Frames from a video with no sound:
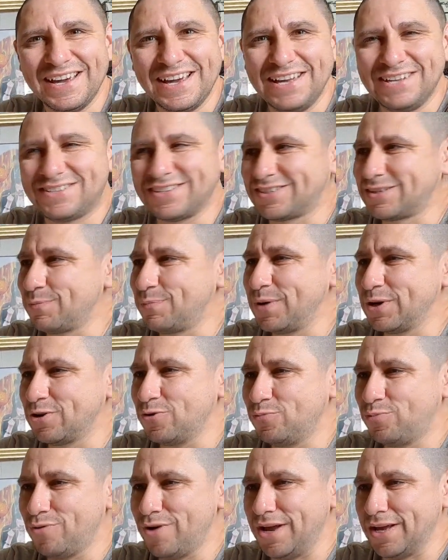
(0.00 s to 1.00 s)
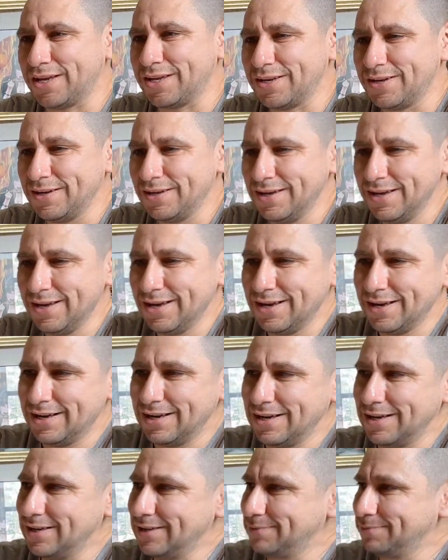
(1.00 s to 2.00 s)
It's just a bigger brick.
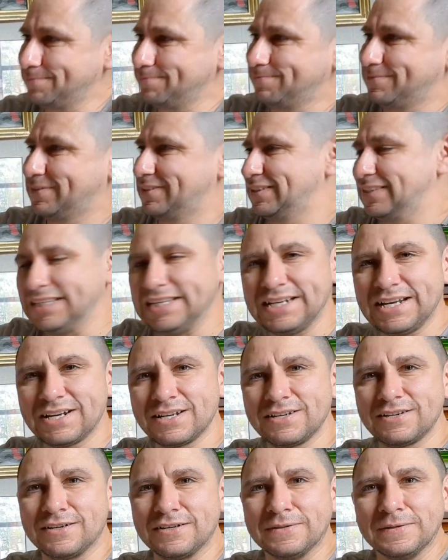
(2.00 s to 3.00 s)
Get out of here.